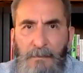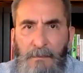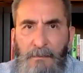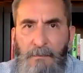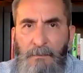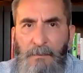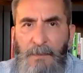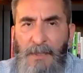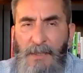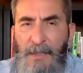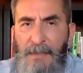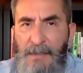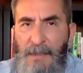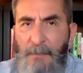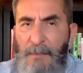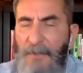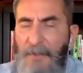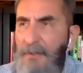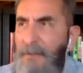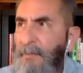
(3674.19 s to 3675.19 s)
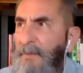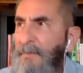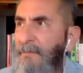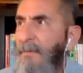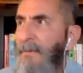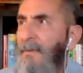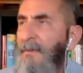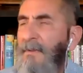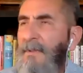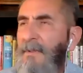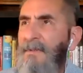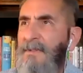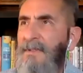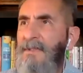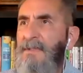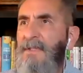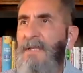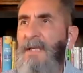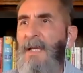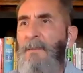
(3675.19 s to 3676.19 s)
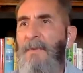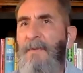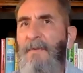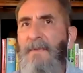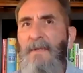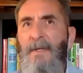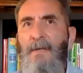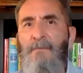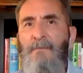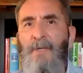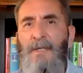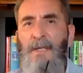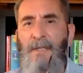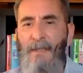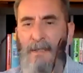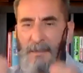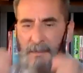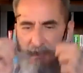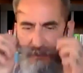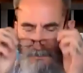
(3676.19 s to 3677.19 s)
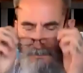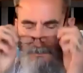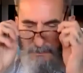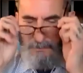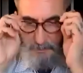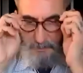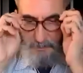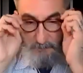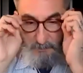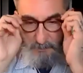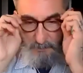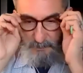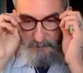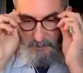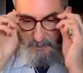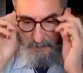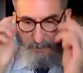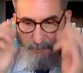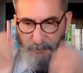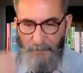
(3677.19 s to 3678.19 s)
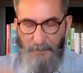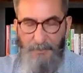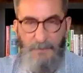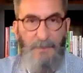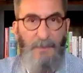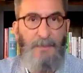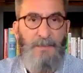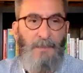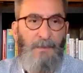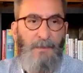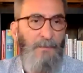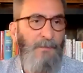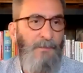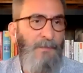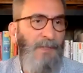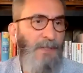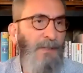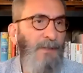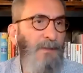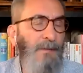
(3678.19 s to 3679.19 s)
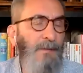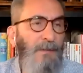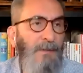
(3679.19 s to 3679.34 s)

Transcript: but as I mentioned before, it's just the empathy of recognizing the other person as a human being,